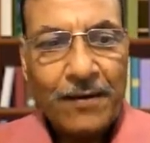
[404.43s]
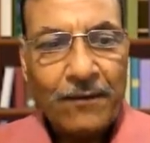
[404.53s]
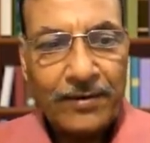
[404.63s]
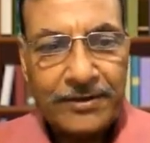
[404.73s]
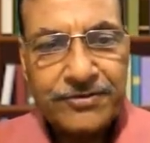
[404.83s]

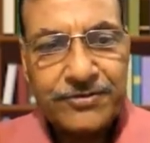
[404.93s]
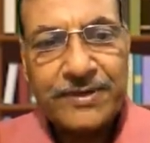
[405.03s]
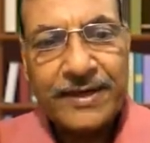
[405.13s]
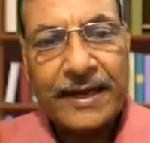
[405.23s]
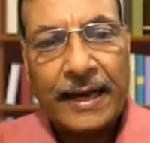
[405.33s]
Once
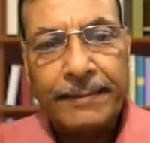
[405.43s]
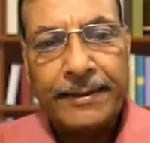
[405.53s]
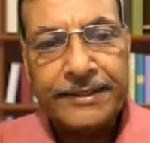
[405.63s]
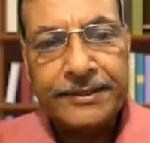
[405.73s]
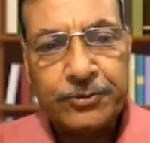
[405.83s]
their
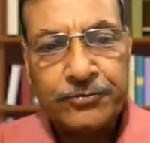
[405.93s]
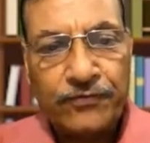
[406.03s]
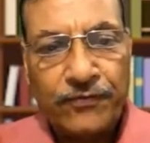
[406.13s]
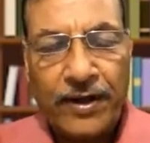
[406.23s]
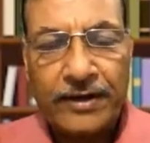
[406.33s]
ability to
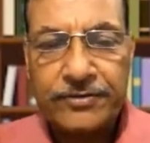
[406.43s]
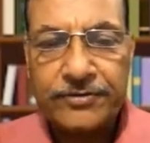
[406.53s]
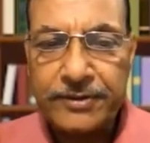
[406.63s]
flex